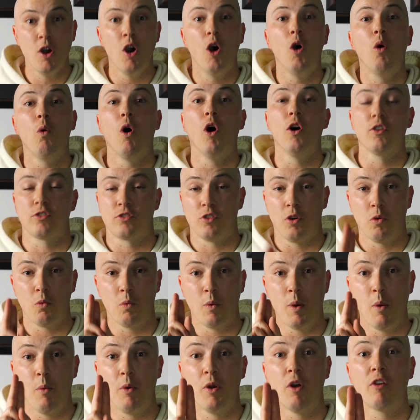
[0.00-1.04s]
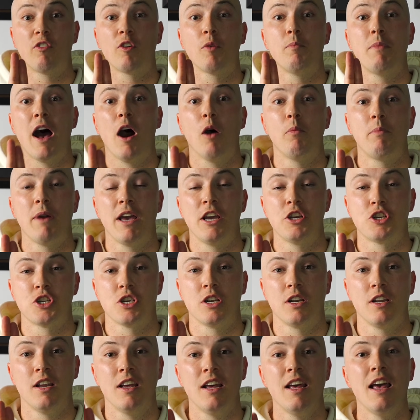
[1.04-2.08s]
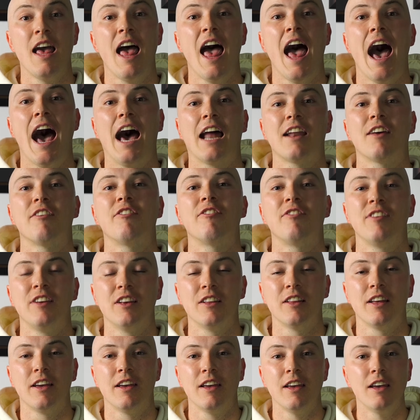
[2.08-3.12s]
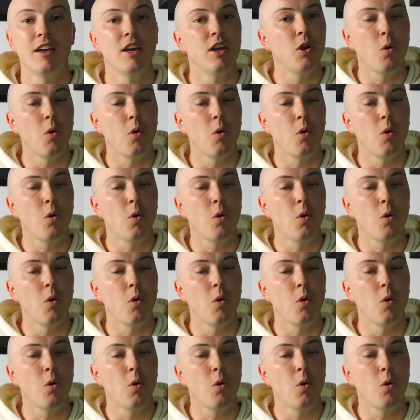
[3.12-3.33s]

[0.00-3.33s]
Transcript: Oh, also, we went over palpation, how to feel it.